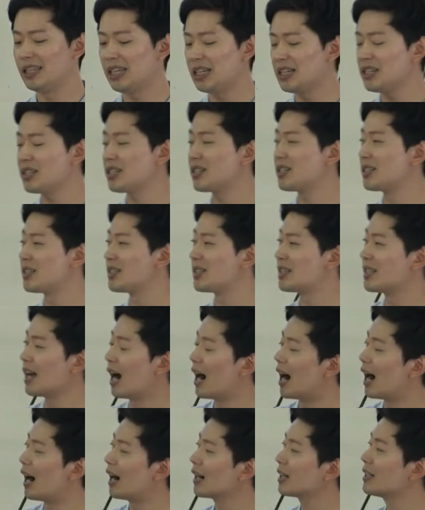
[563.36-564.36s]
this
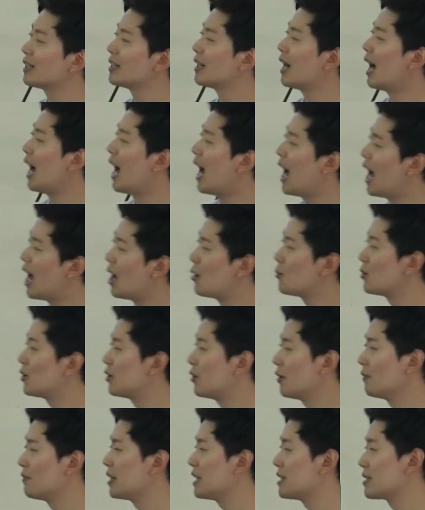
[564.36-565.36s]
dark
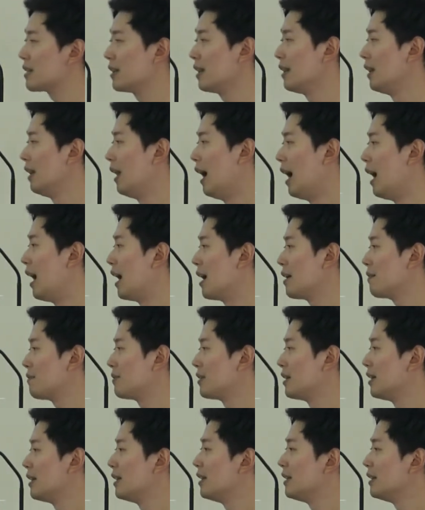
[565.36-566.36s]
hour of his
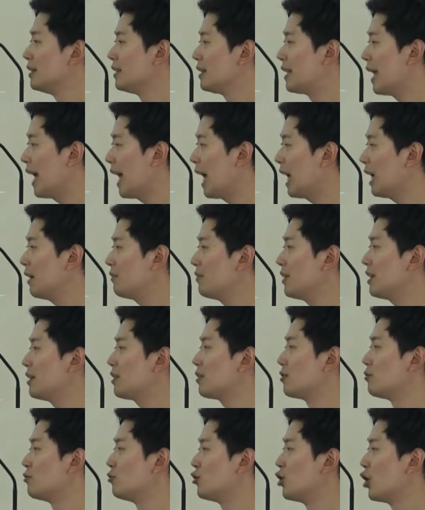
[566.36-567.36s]
life,
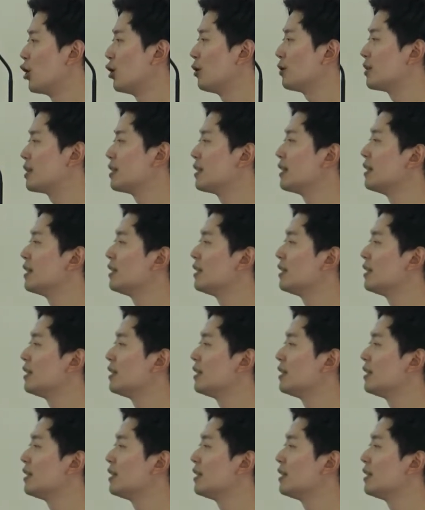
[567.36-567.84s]
David wrote